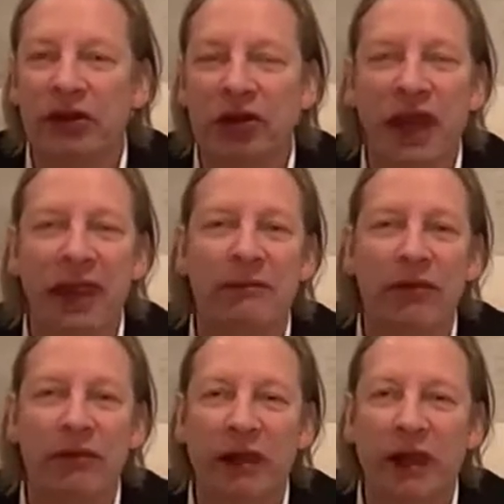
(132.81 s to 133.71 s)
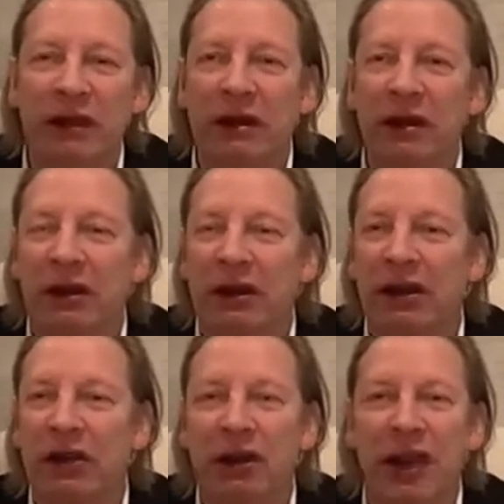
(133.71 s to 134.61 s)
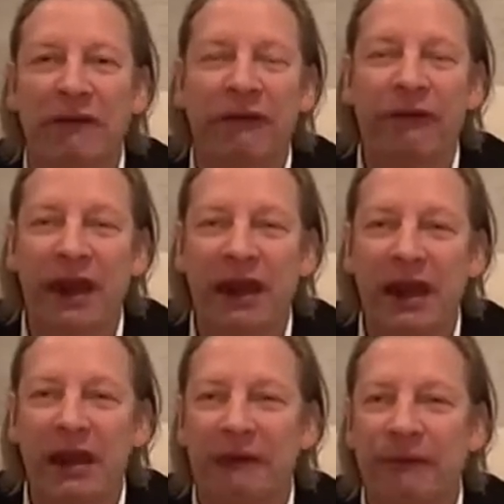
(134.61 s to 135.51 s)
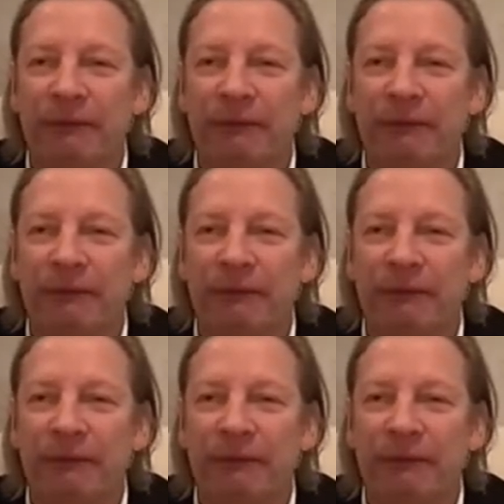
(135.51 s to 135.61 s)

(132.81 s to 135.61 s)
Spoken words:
You can't move it. You can't fake it.